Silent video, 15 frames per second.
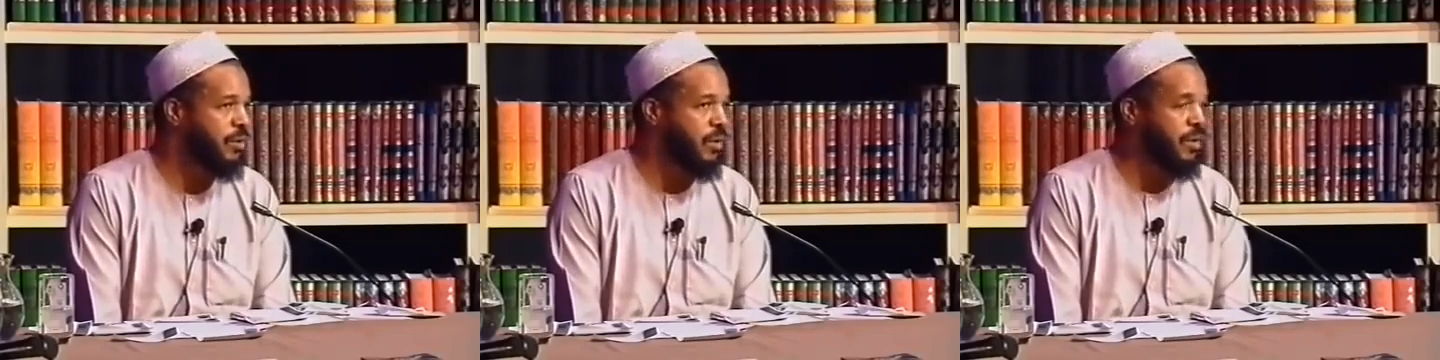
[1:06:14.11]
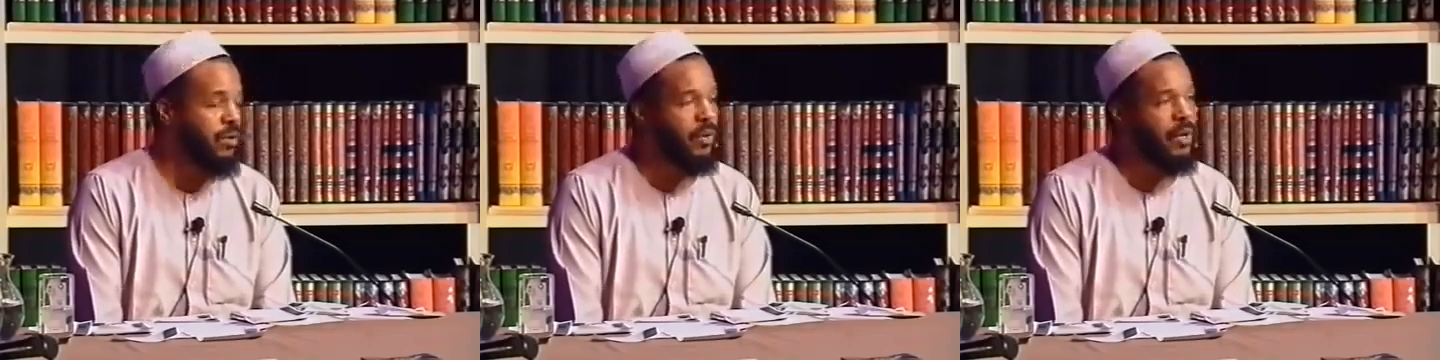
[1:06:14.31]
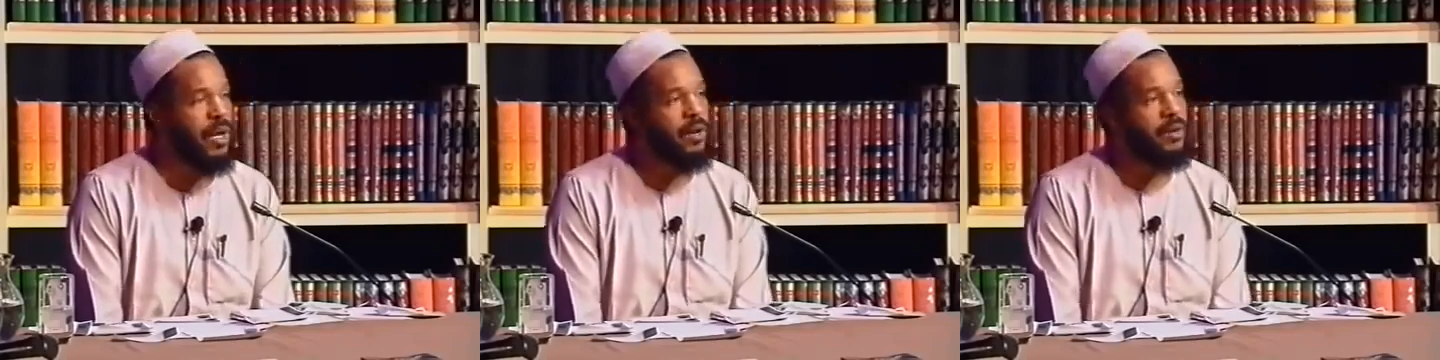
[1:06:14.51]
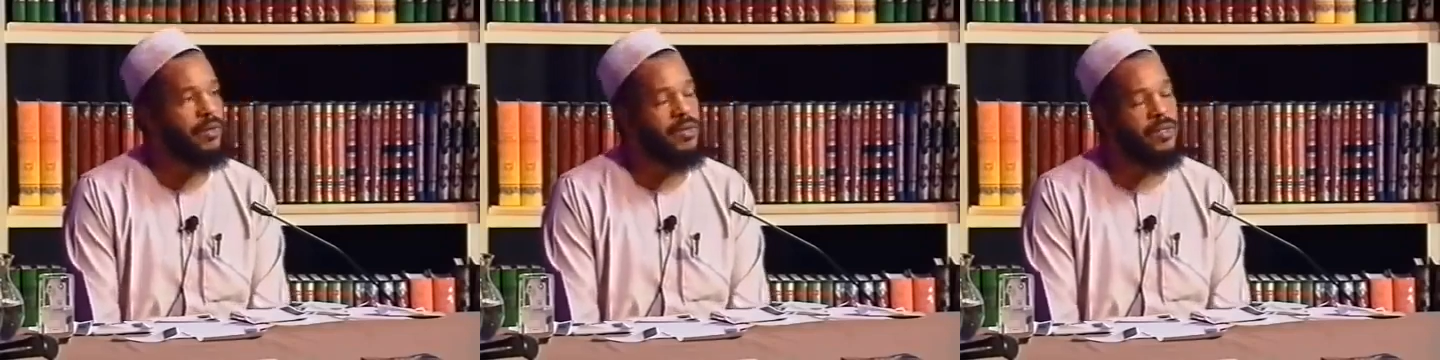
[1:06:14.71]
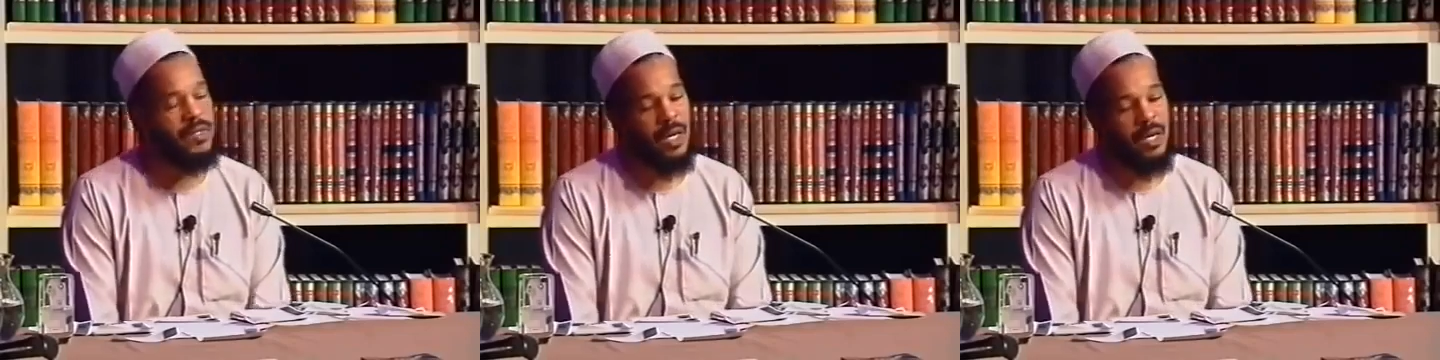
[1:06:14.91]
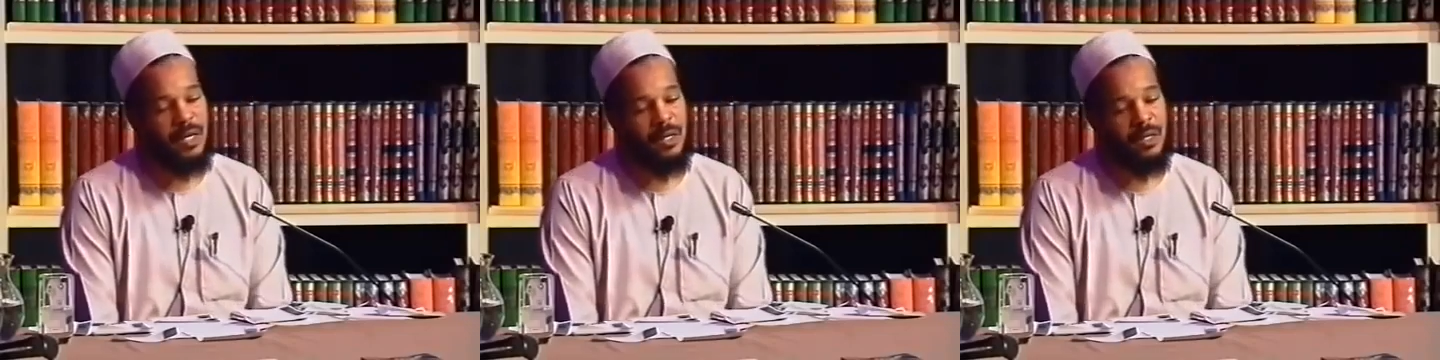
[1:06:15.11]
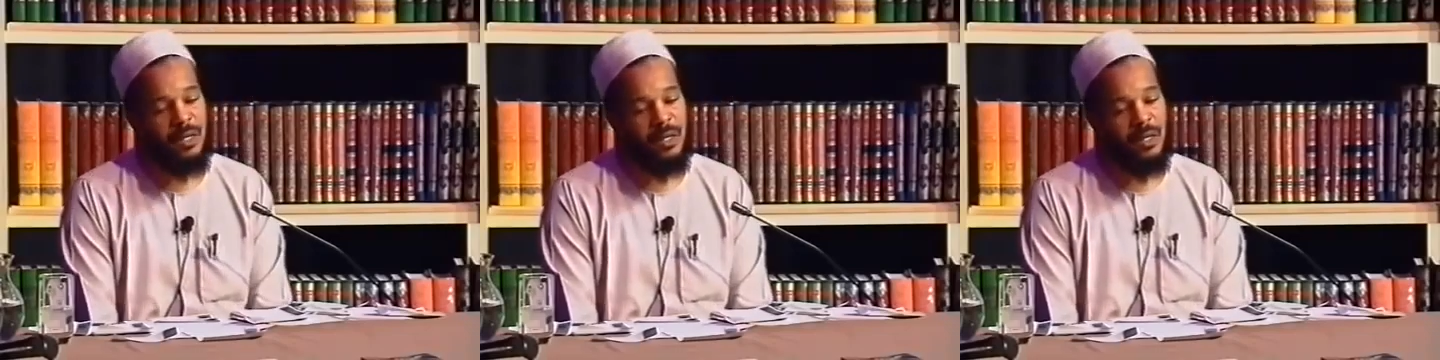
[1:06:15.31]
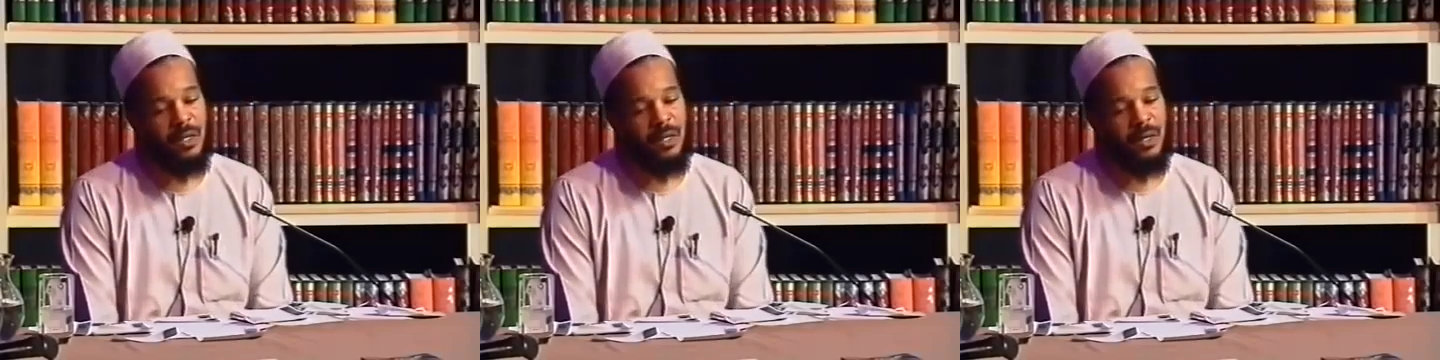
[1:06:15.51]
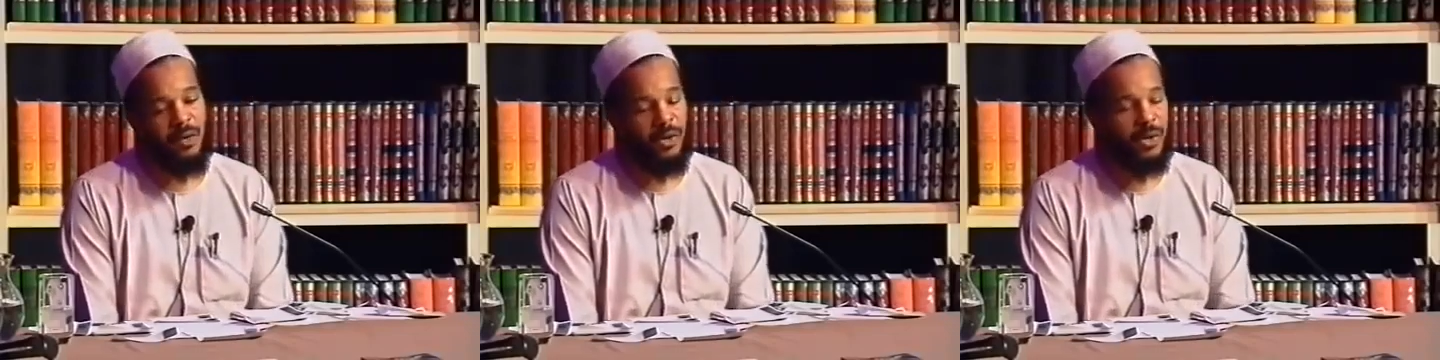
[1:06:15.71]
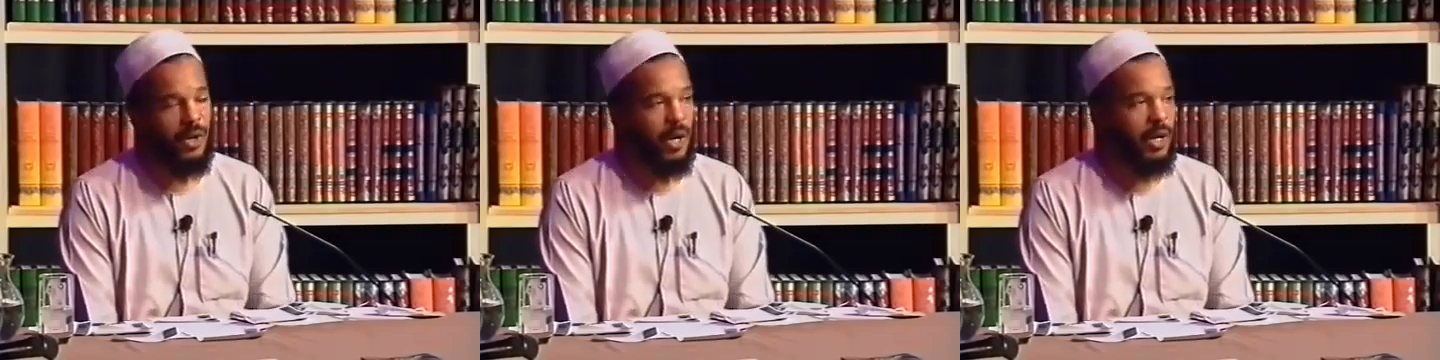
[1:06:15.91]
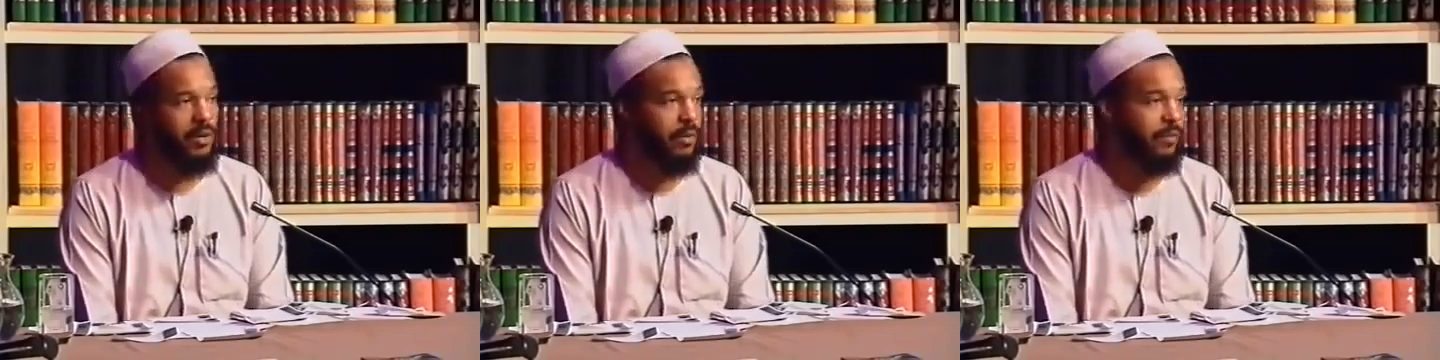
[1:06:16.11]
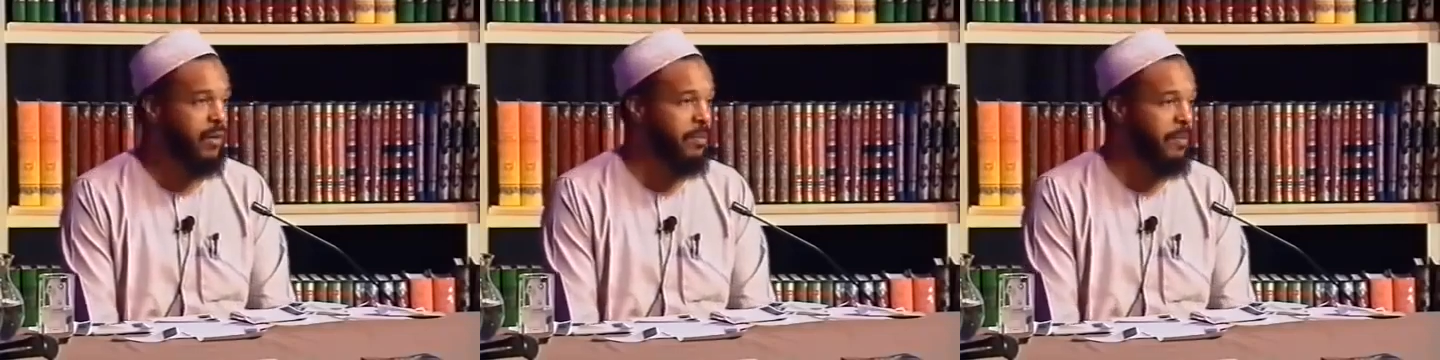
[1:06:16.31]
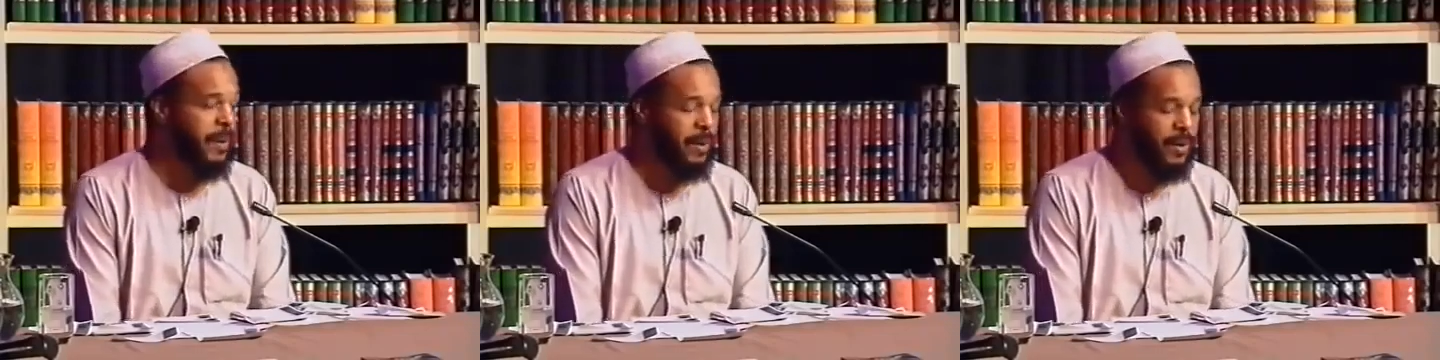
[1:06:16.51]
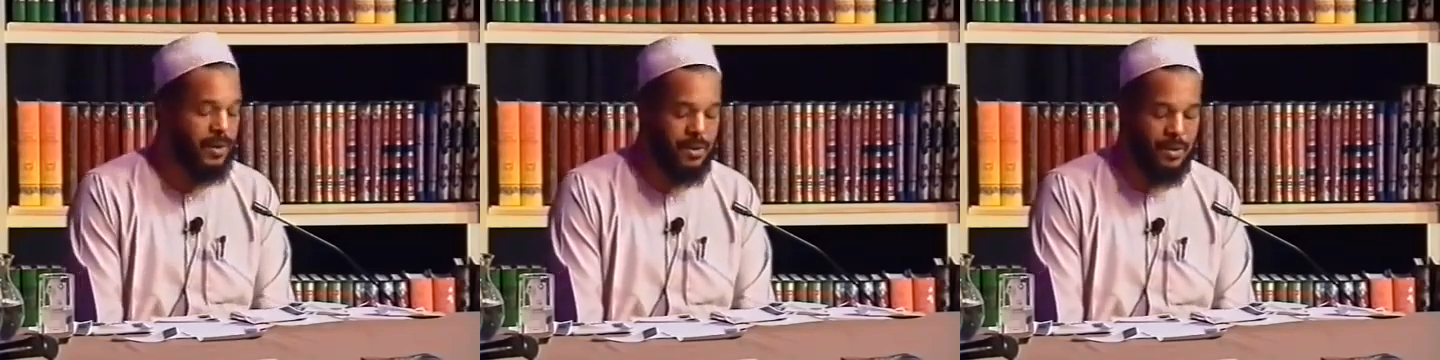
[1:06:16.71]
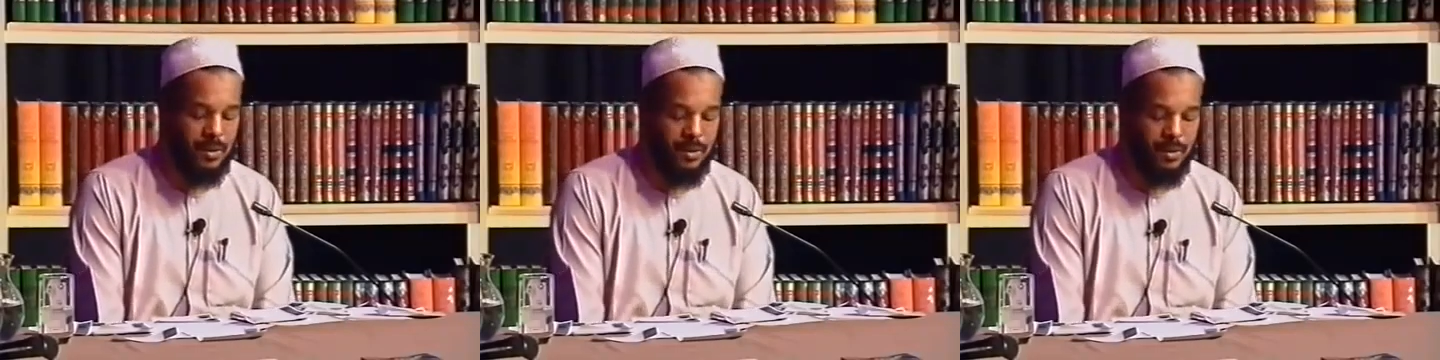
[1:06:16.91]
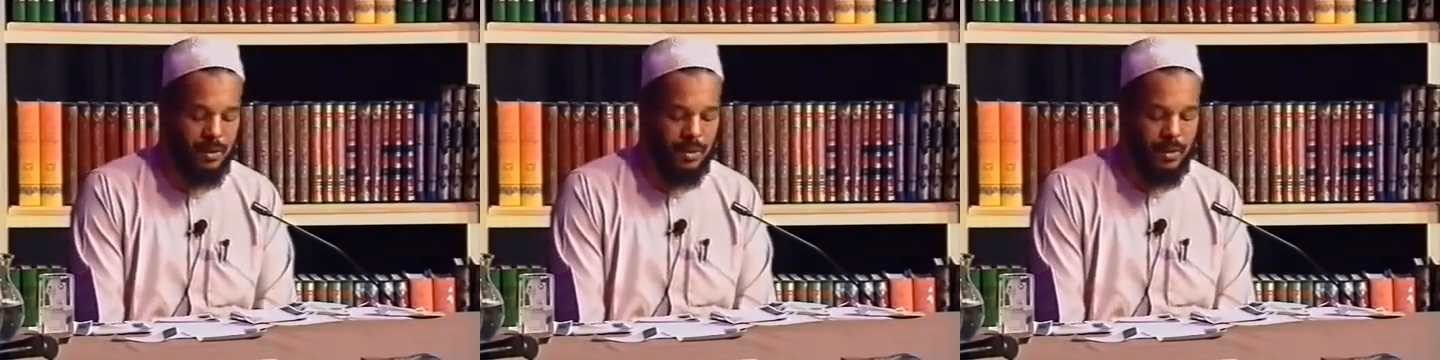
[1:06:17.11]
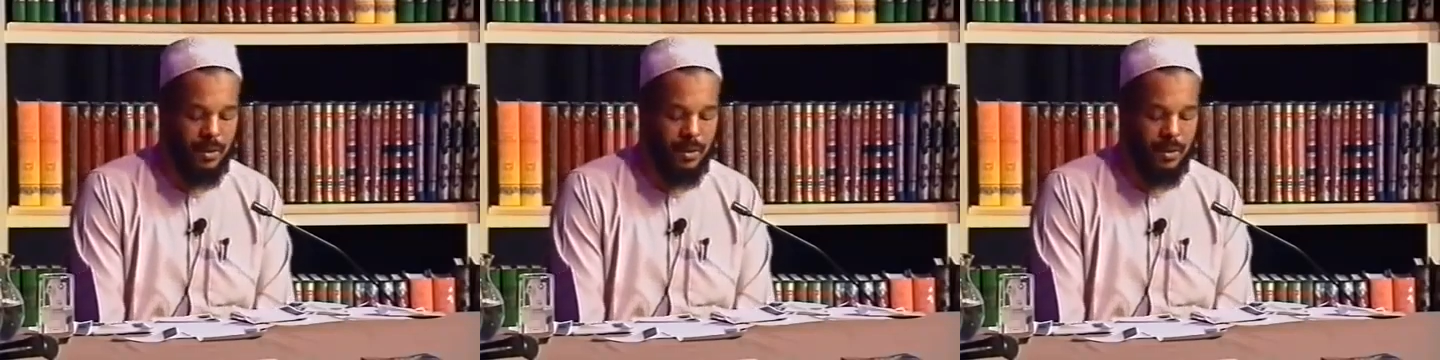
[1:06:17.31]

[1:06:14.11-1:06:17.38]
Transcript: They're no longer the son or daughter of their parents.